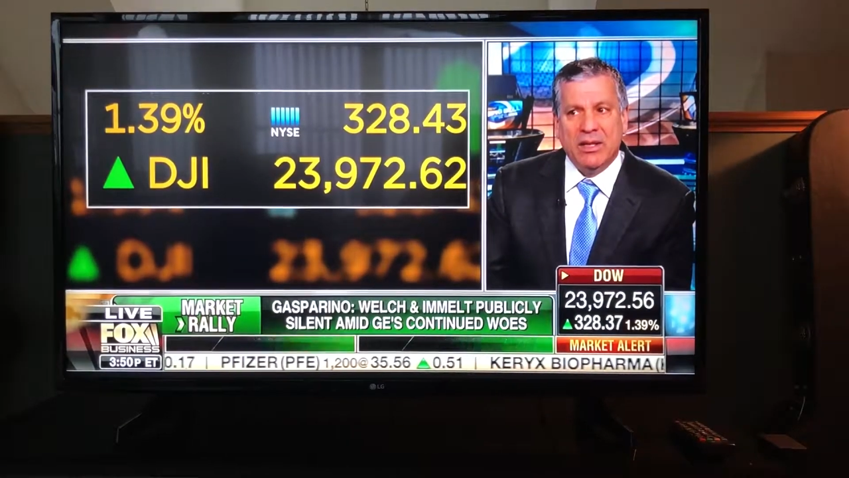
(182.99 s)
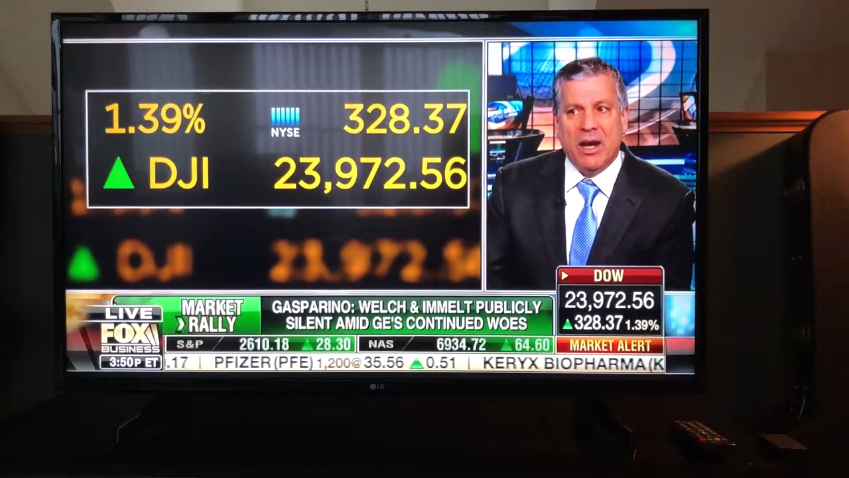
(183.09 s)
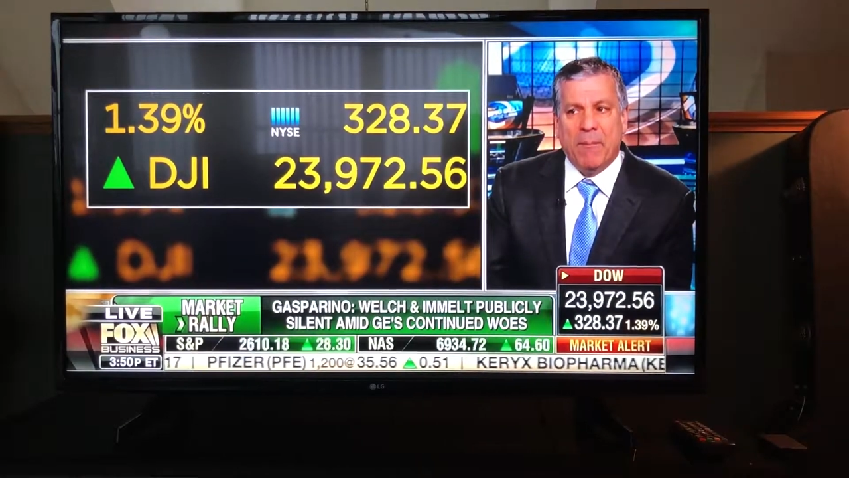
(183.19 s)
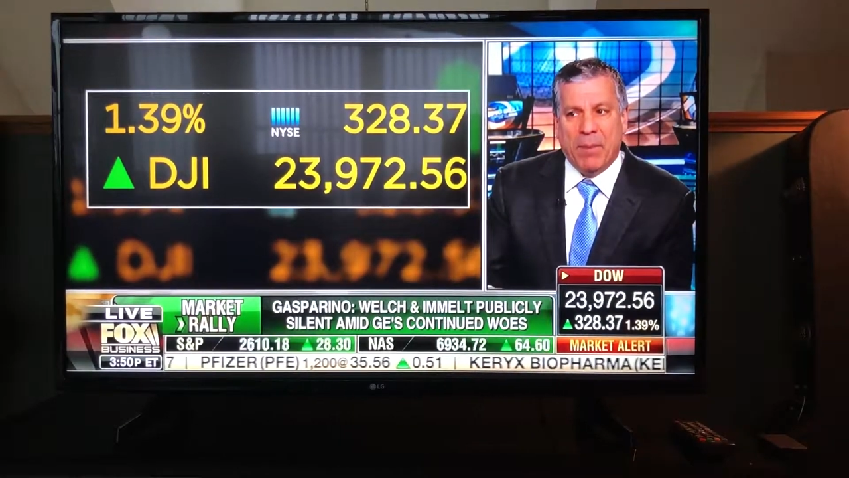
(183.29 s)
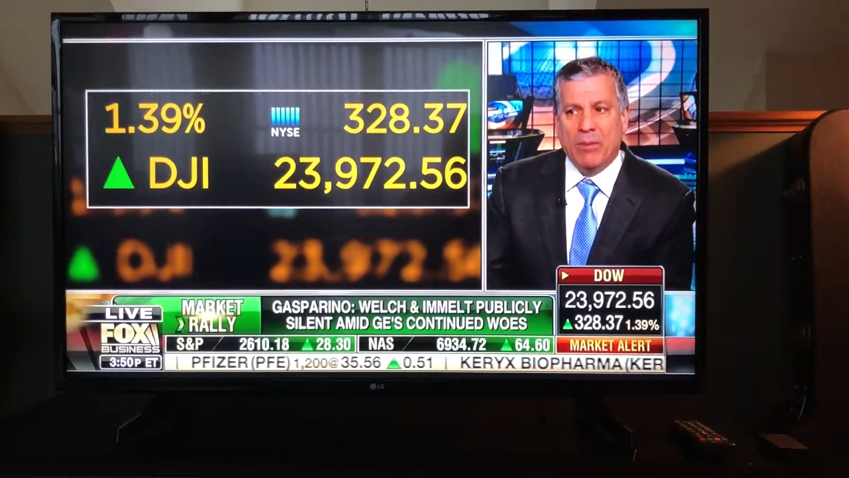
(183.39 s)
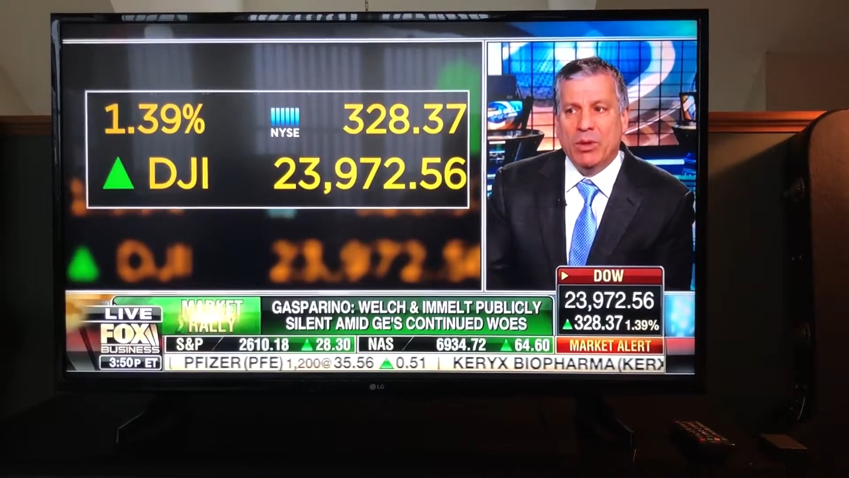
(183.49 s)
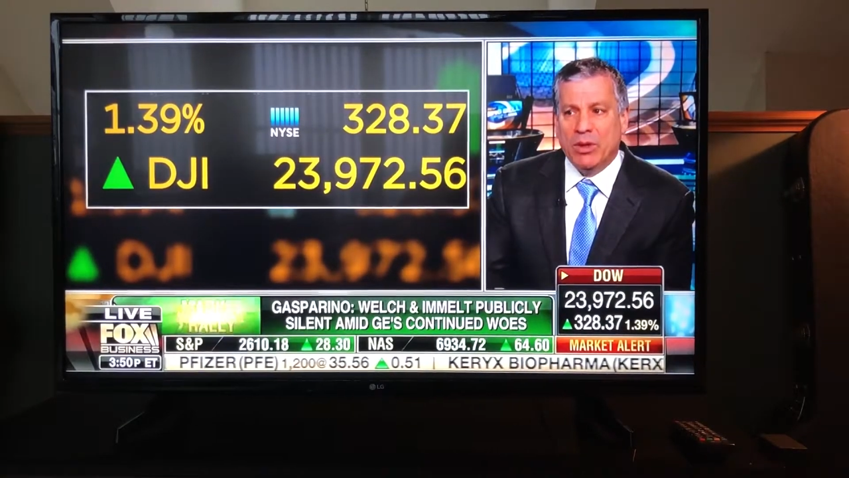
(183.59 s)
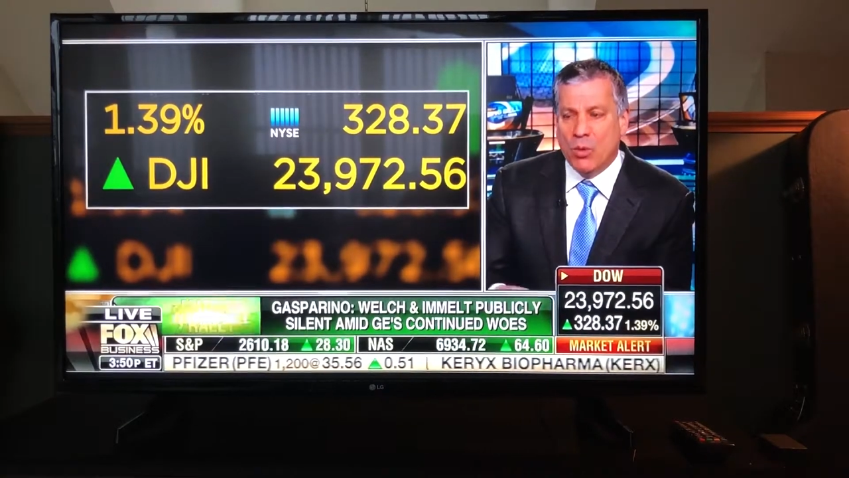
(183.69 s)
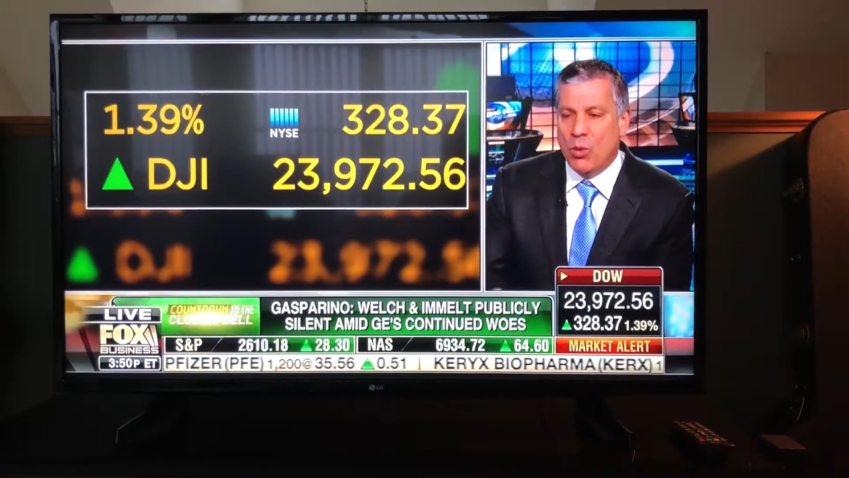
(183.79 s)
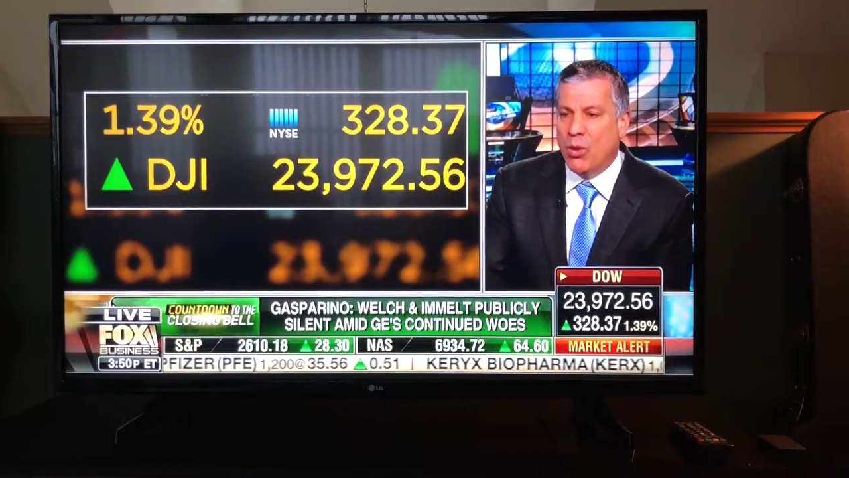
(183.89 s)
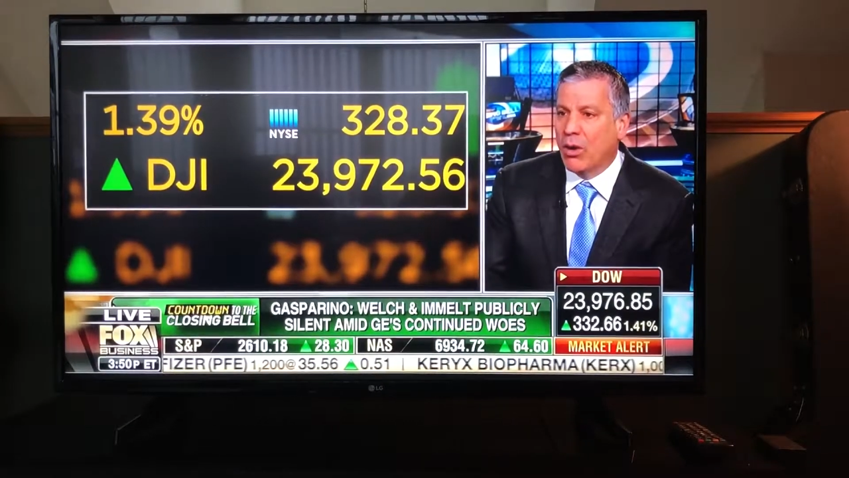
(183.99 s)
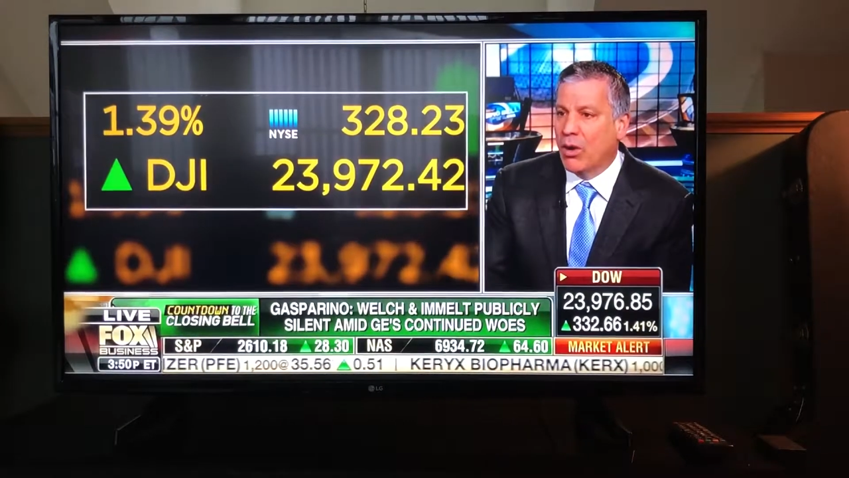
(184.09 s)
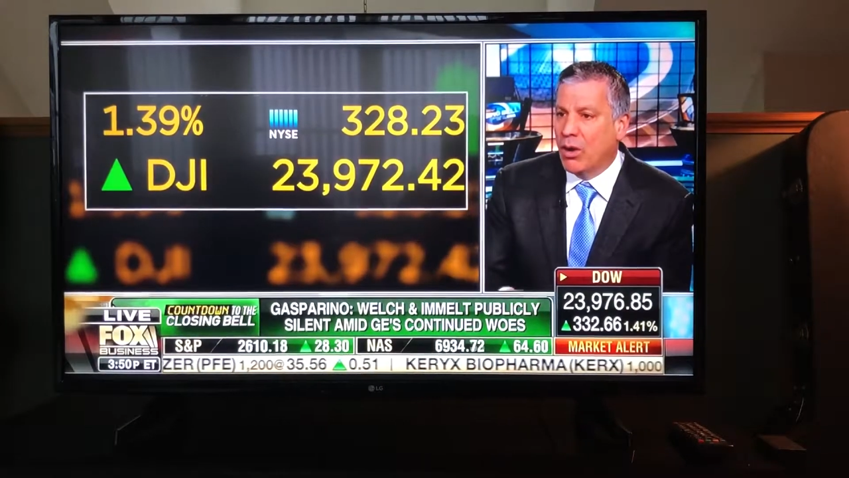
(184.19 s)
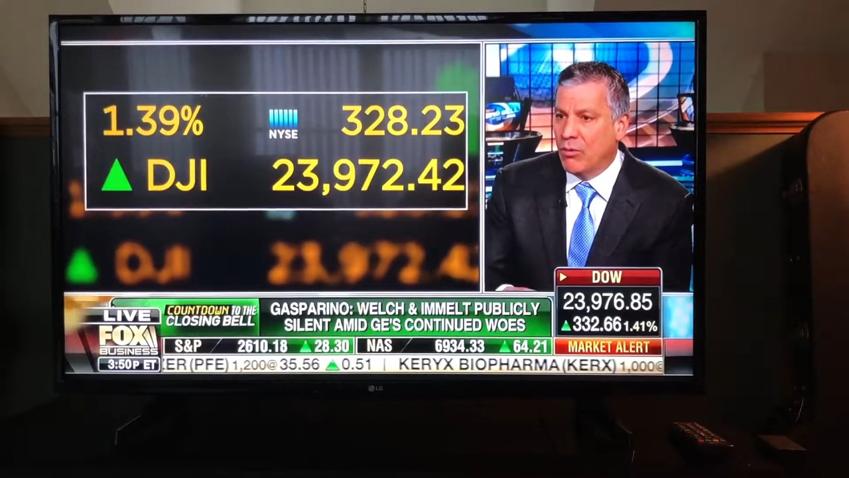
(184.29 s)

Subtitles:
a public war